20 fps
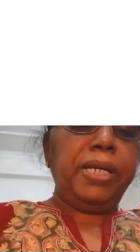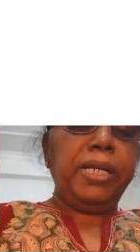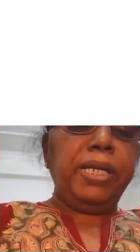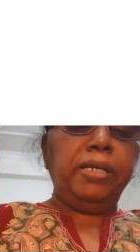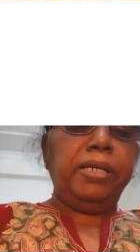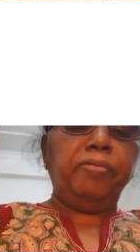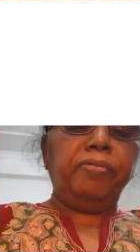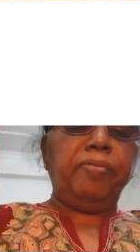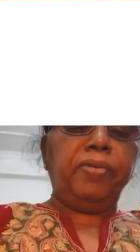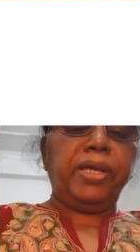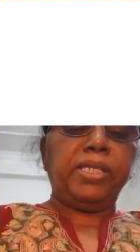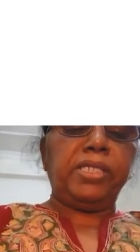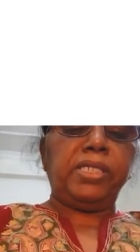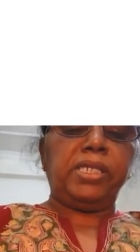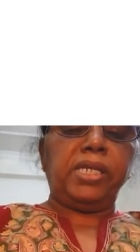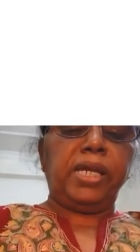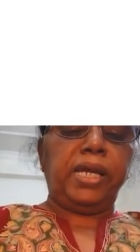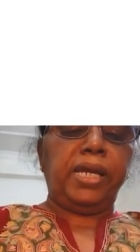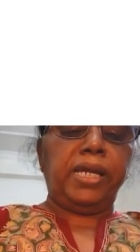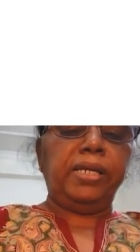deflexed
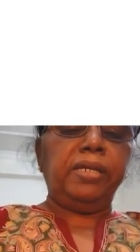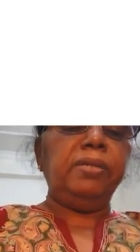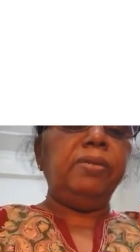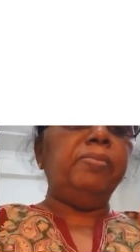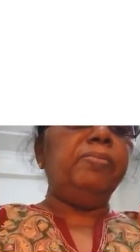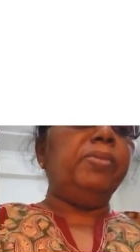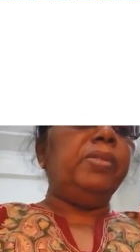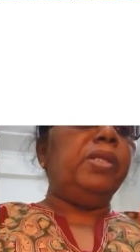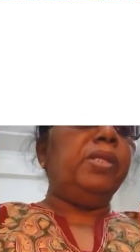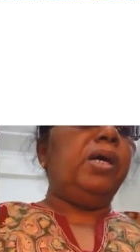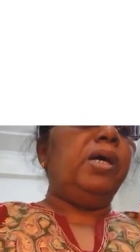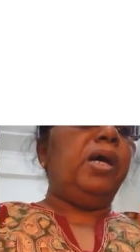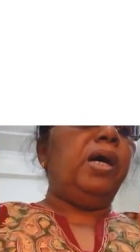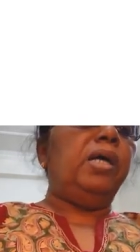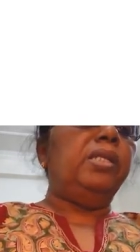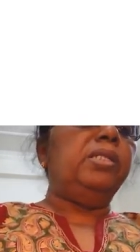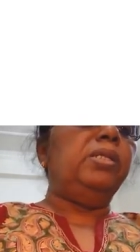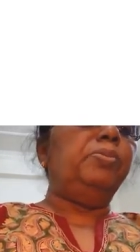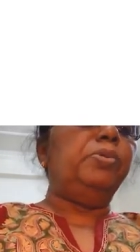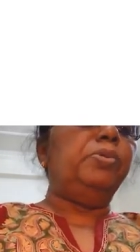head,
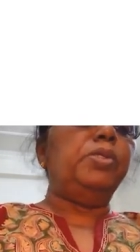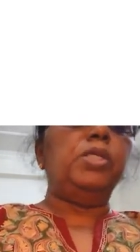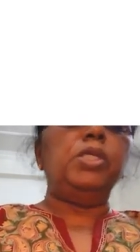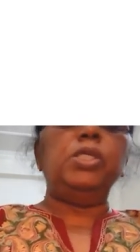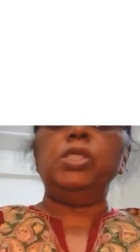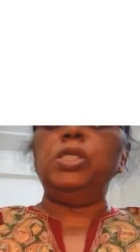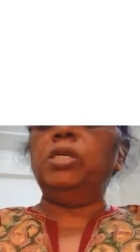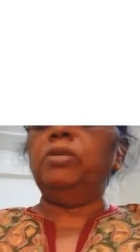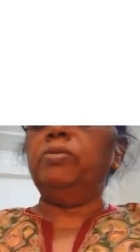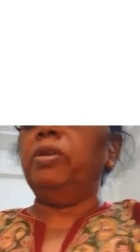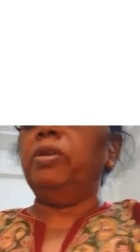and the position will